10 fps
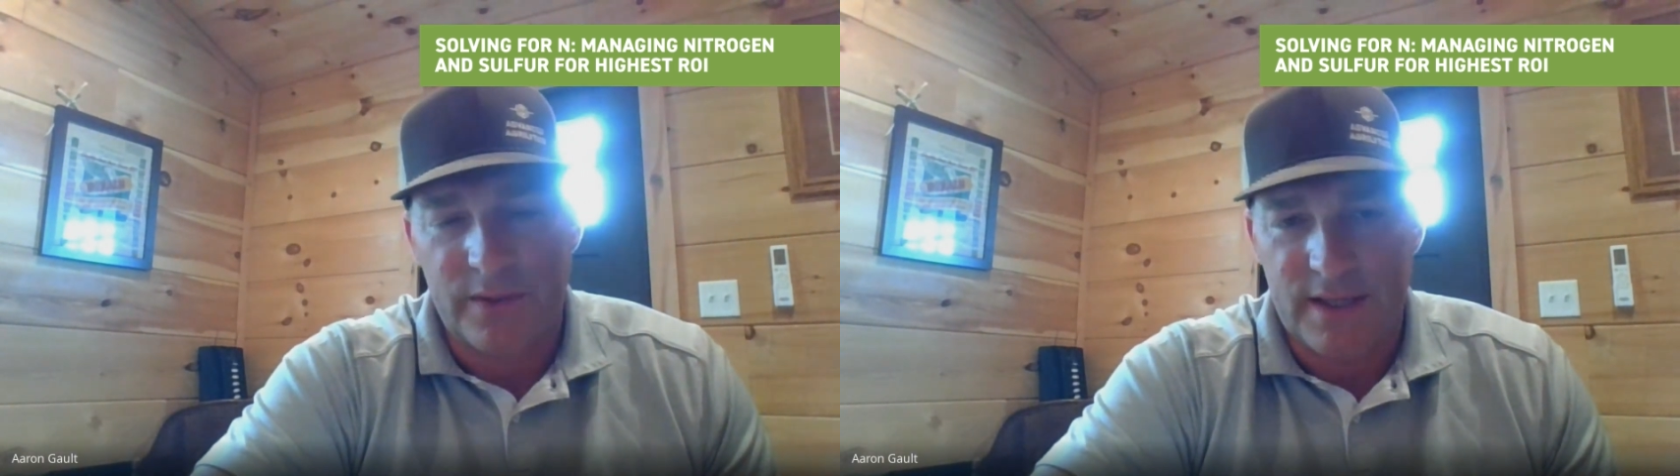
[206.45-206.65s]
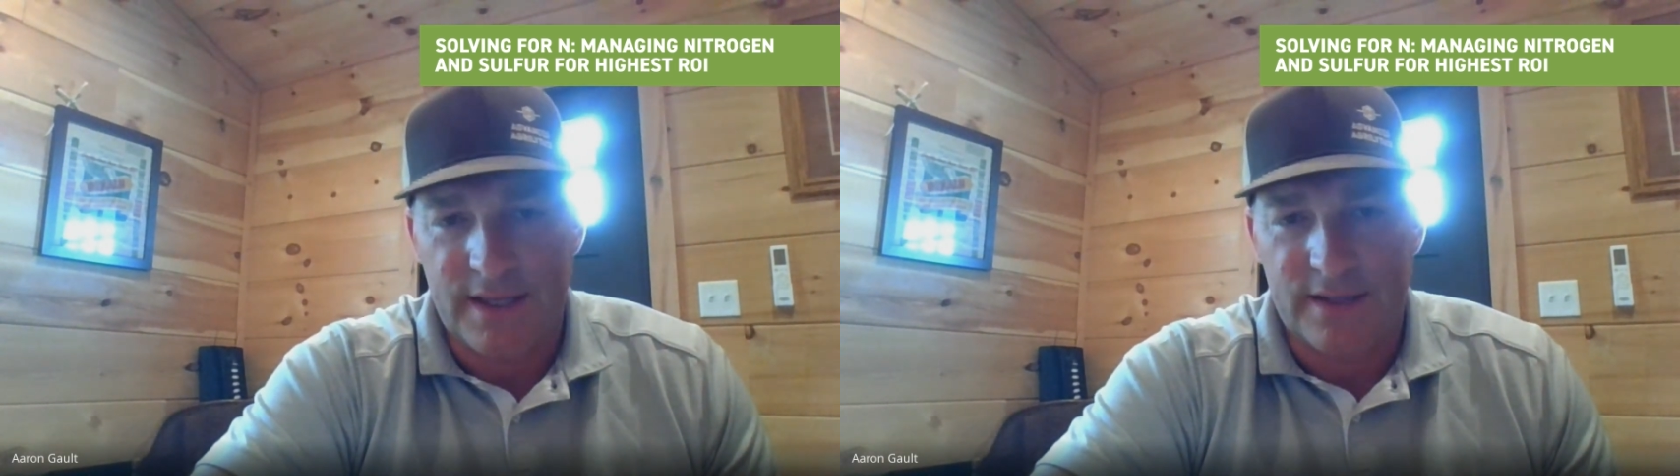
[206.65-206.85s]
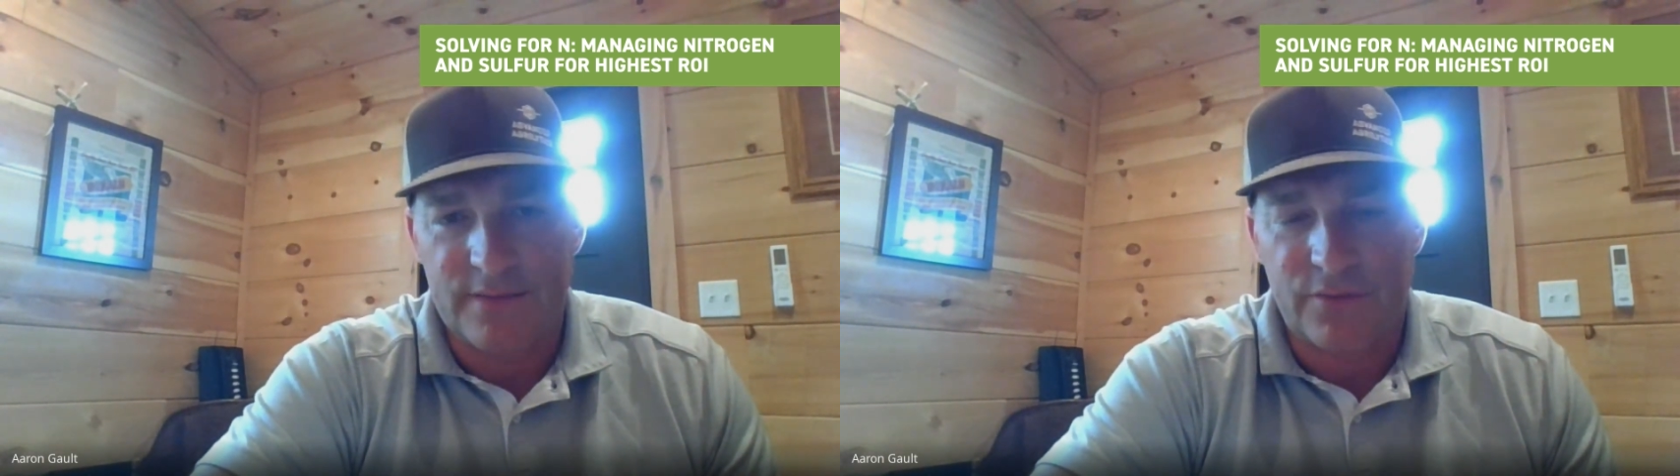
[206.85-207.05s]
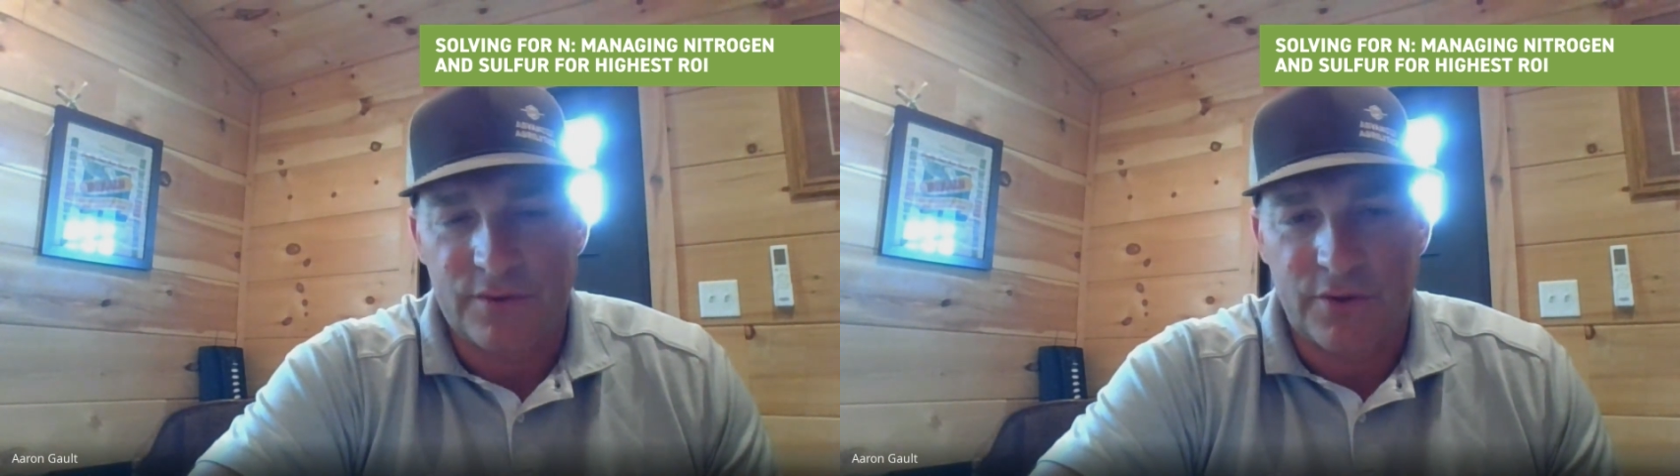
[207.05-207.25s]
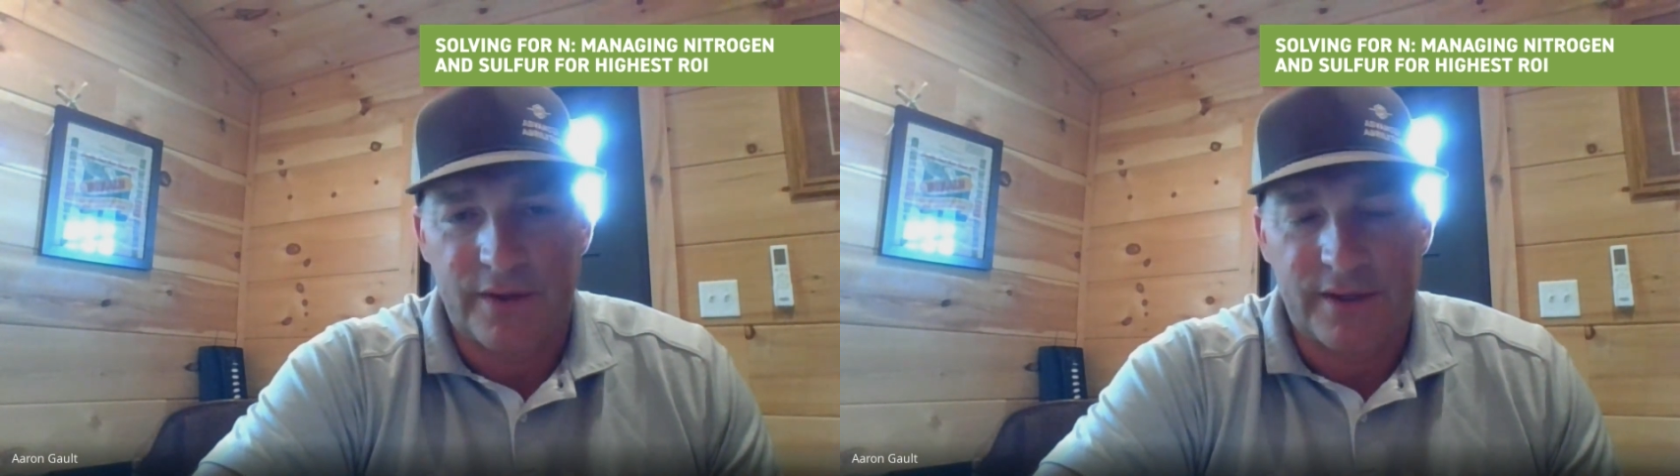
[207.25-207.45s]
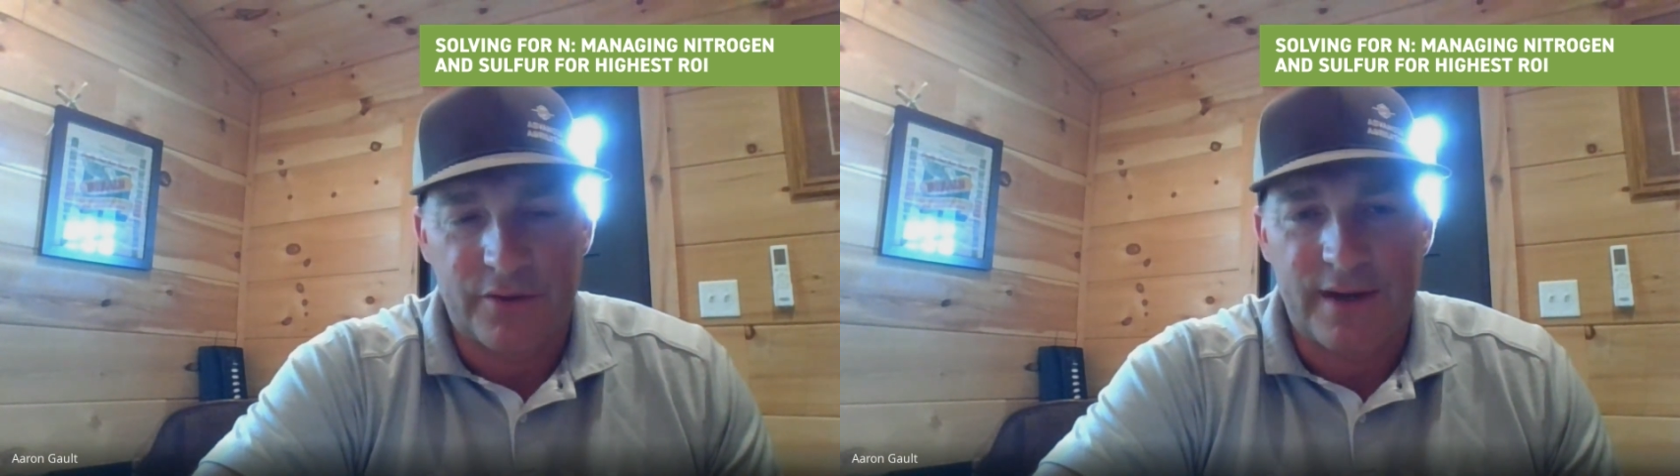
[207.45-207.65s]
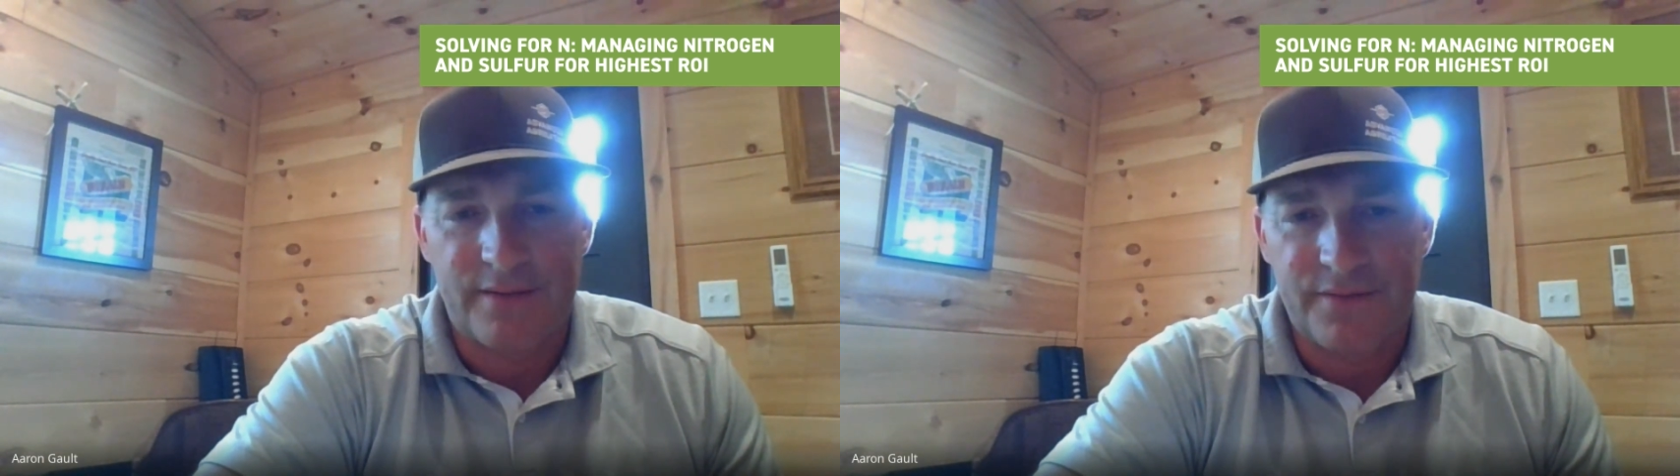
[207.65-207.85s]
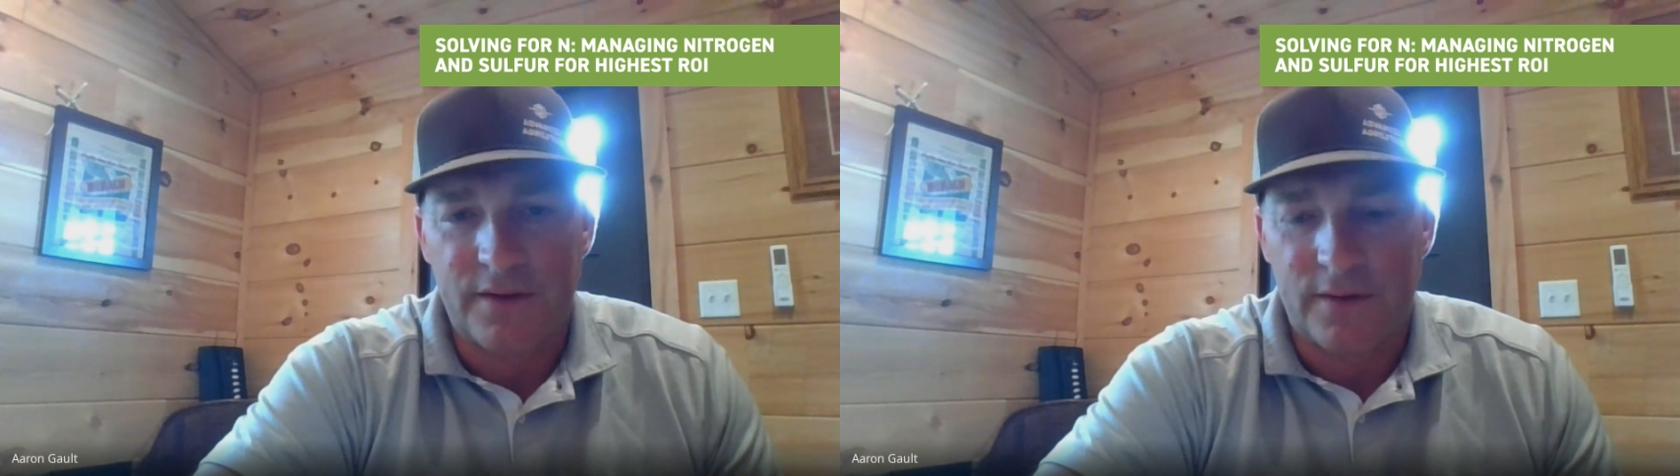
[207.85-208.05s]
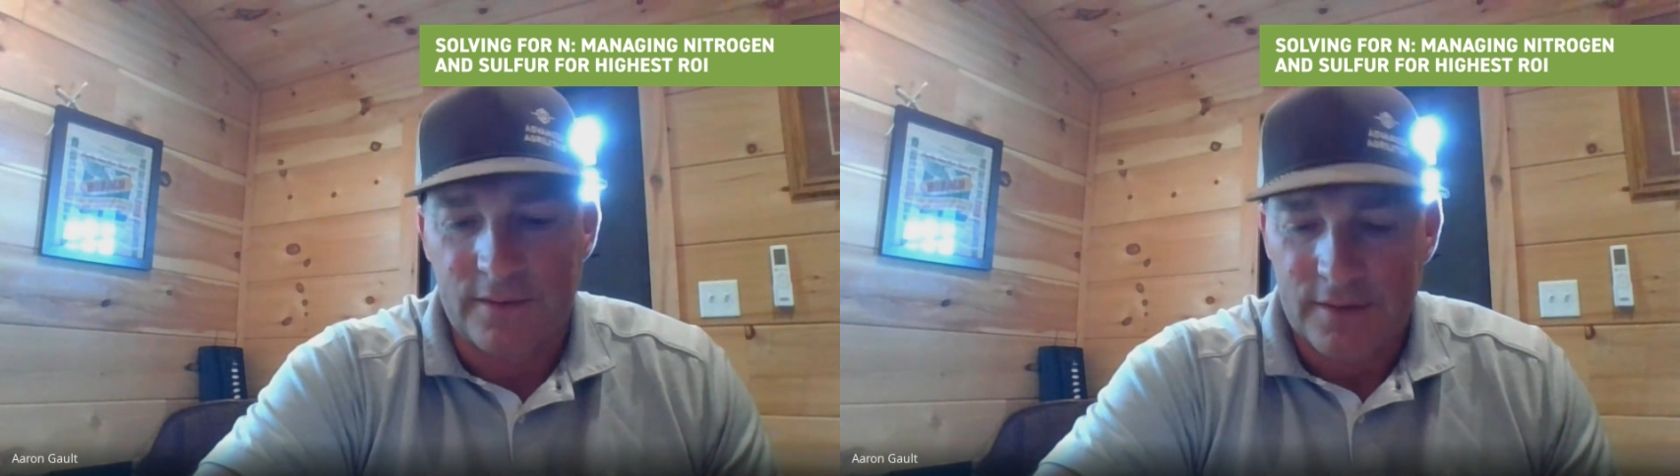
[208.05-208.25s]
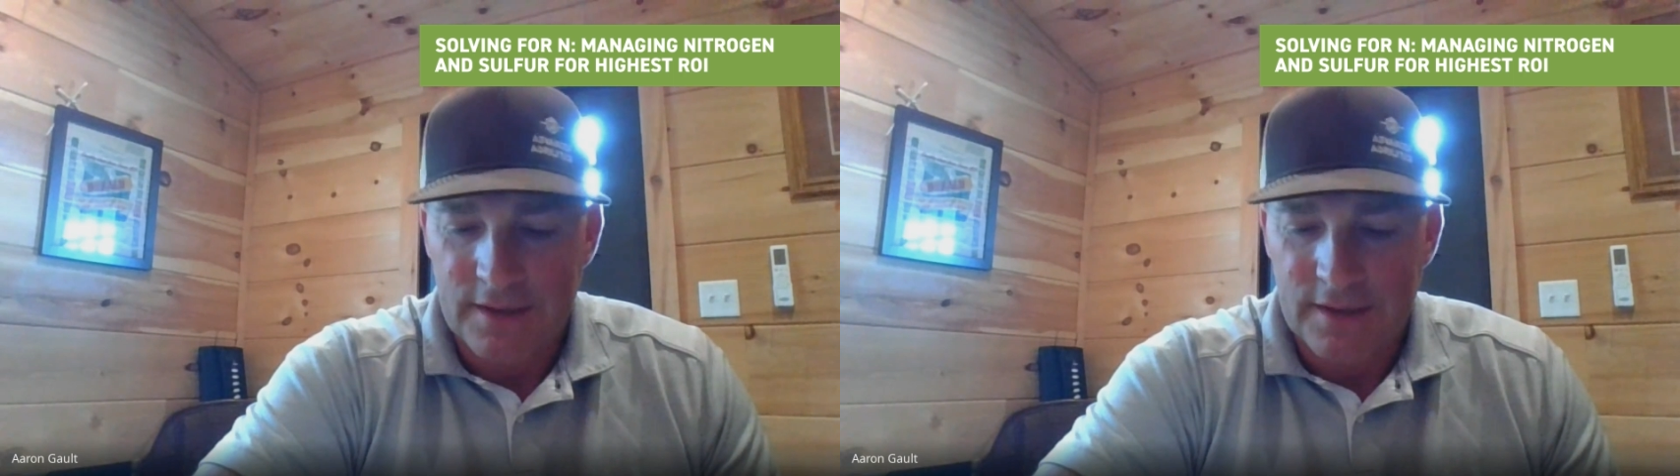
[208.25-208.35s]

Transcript: need during grain fill.